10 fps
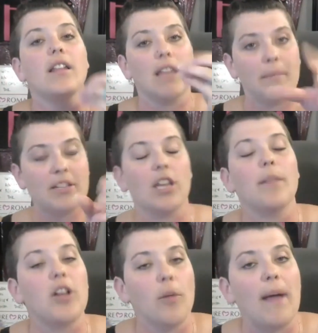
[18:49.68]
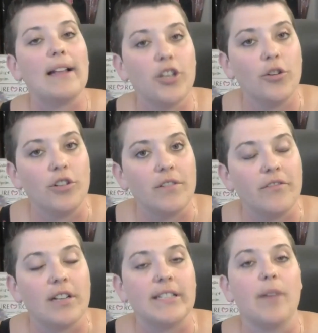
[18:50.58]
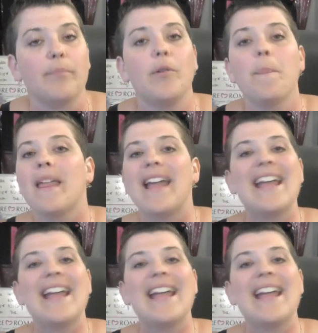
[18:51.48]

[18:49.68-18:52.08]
let me just get, let me go back to coochie for example.